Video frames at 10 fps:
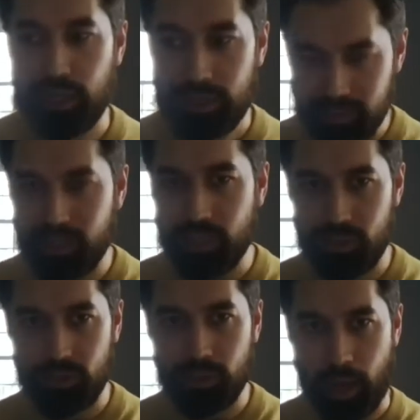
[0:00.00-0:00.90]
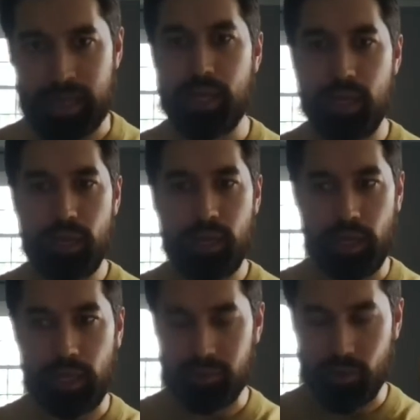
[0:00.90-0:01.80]
This is, I mean,
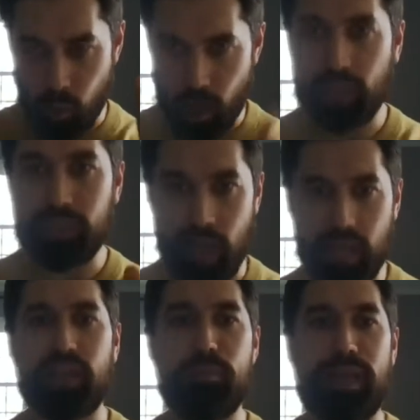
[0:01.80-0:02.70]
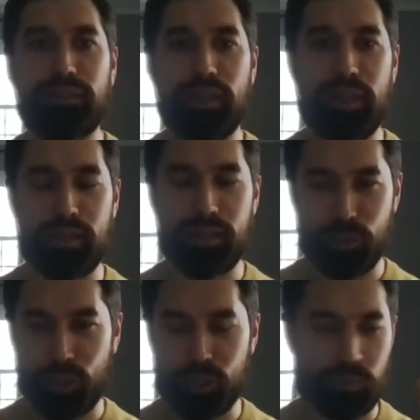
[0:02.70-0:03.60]
it's a well-documented,
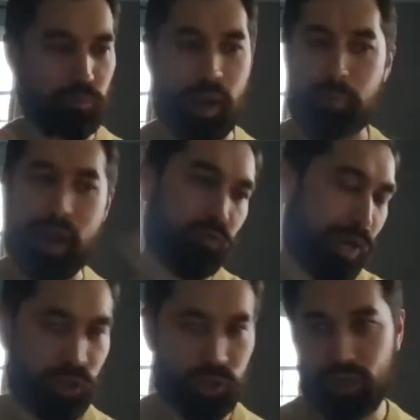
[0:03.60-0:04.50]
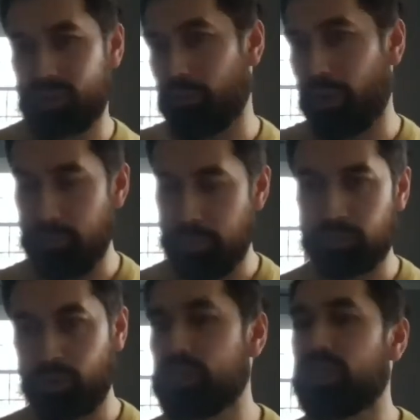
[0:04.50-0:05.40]
it's by Russians and by
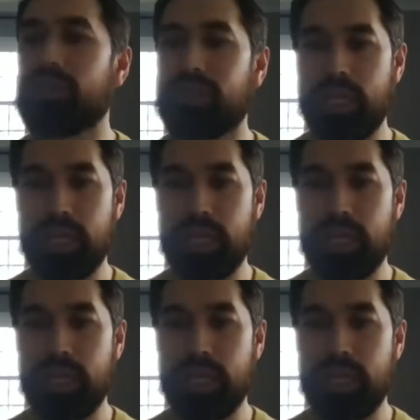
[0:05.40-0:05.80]
Belarusians,